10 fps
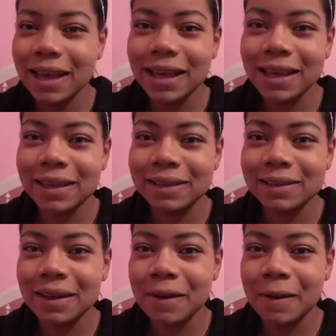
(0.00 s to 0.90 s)
And
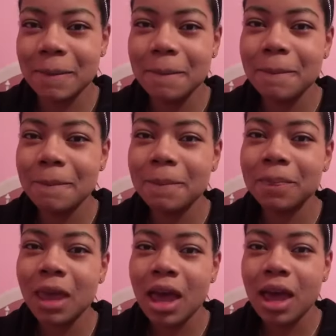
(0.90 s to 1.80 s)
um,
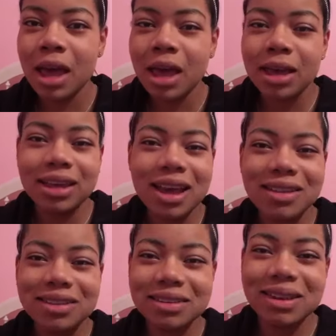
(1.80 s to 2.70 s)
yeah, I'll
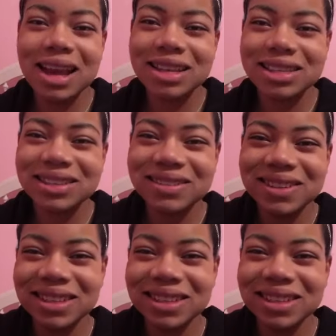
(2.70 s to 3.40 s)
see you guys soon.